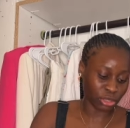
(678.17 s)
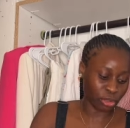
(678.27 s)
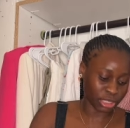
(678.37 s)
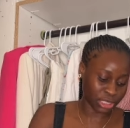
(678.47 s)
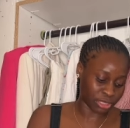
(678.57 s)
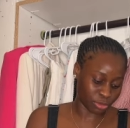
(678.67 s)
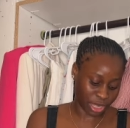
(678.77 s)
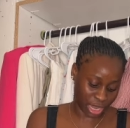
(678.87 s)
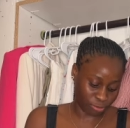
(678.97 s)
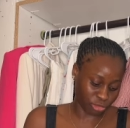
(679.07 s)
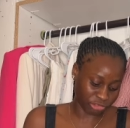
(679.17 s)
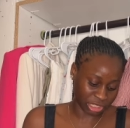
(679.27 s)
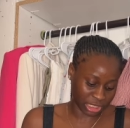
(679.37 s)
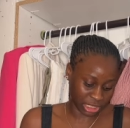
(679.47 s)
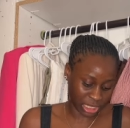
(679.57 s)
curtains when i moved
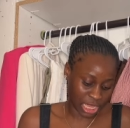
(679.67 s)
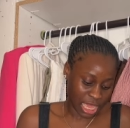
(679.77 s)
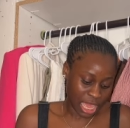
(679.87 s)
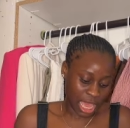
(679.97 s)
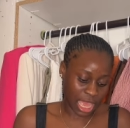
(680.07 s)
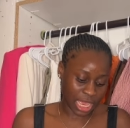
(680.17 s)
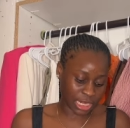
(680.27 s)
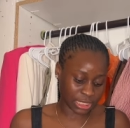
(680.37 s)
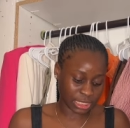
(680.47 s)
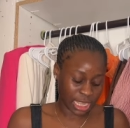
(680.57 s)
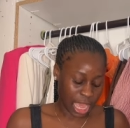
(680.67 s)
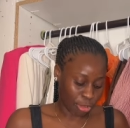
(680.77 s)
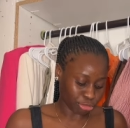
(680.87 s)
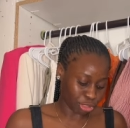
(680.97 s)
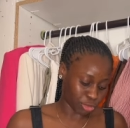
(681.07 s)
in and
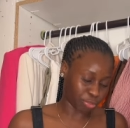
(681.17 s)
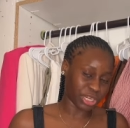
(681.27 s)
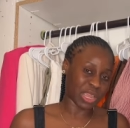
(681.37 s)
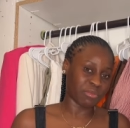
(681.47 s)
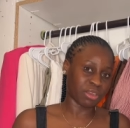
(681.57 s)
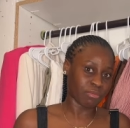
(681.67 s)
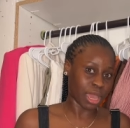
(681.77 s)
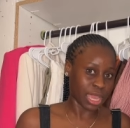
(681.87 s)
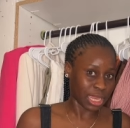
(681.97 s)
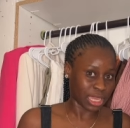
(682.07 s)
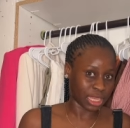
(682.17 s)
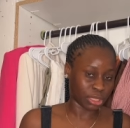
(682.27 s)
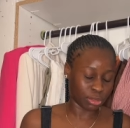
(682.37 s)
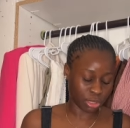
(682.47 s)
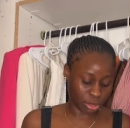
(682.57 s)
i'm going to put them in
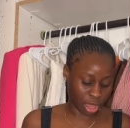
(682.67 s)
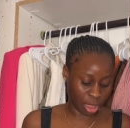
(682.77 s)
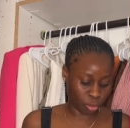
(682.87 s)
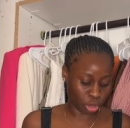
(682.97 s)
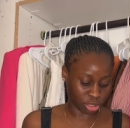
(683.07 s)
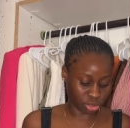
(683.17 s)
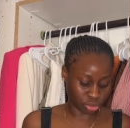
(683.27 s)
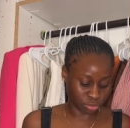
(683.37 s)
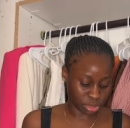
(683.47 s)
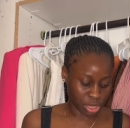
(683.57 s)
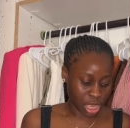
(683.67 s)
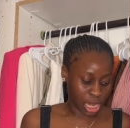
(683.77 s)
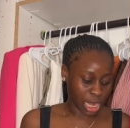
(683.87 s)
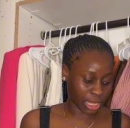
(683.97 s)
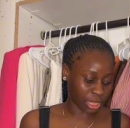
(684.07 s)
my uh, washroom
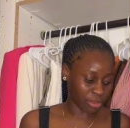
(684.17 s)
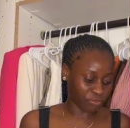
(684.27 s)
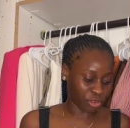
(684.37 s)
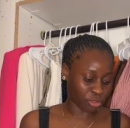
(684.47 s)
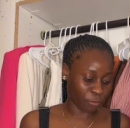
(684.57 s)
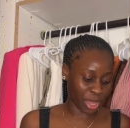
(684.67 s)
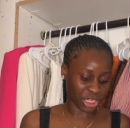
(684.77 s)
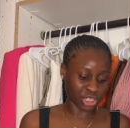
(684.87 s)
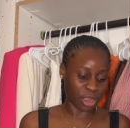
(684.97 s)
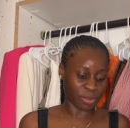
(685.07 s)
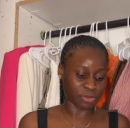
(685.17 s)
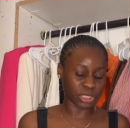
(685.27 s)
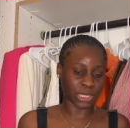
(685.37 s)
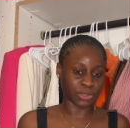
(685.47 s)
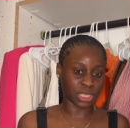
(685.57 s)
like in front of my shower because
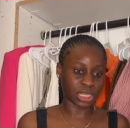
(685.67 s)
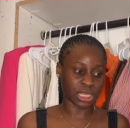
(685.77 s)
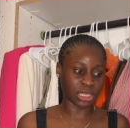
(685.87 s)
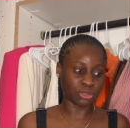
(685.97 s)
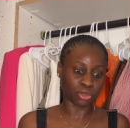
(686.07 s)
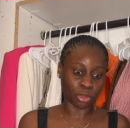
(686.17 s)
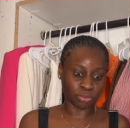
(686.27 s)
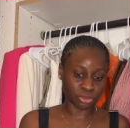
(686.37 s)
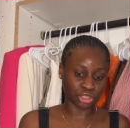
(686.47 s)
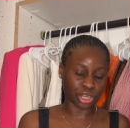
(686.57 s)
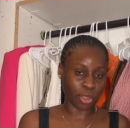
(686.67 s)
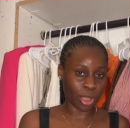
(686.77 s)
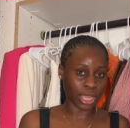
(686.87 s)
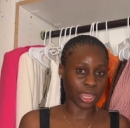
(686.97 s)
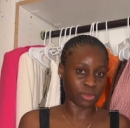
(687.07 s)
I wanted a double shower
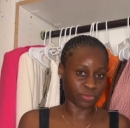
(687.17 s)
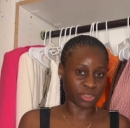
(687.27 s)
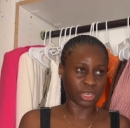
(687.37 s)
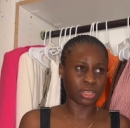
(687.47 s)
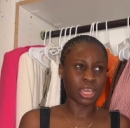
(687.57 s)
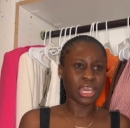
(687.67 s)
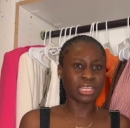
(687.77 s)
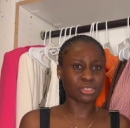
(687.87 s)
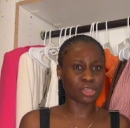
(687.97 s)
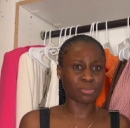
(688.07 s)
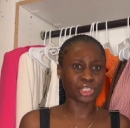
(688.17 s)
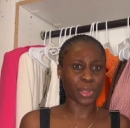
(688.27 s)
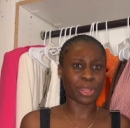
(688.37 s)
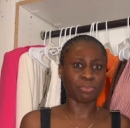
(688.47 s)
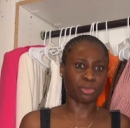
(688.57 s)
kind of thing. Is it double
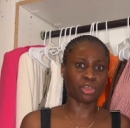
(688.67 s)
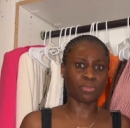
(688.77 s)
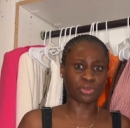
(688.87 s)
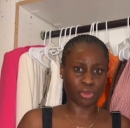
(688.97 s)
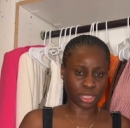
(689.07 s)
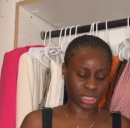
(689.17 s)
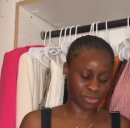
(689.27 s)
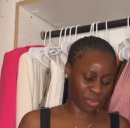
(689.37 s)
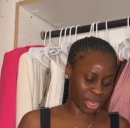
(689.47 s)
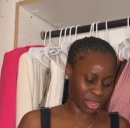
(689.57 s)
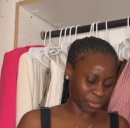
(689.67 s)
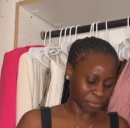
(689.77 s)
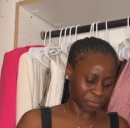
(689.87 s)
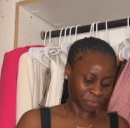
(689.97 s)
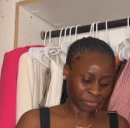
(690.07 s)
shower? Double curtain rather.
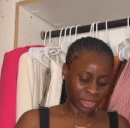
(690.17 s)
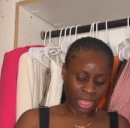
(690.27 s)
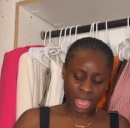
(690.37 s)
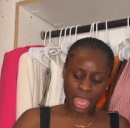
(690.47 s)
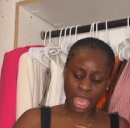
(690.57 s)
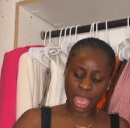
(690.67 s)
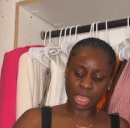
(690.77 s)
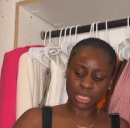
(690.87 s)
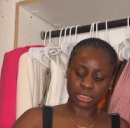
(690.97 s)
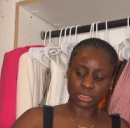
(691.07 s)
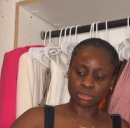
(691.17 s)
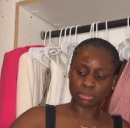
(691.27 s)
And